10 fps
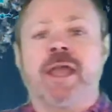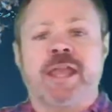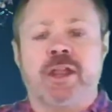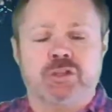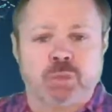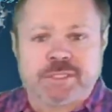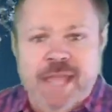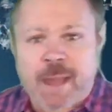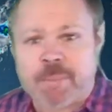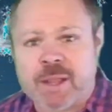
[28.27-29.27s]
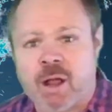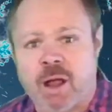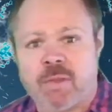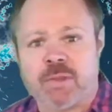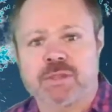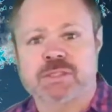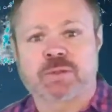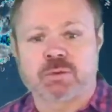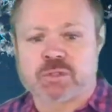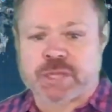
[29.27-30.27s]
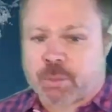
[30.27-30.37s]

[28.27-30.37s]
Here's what's happening on this Thursday.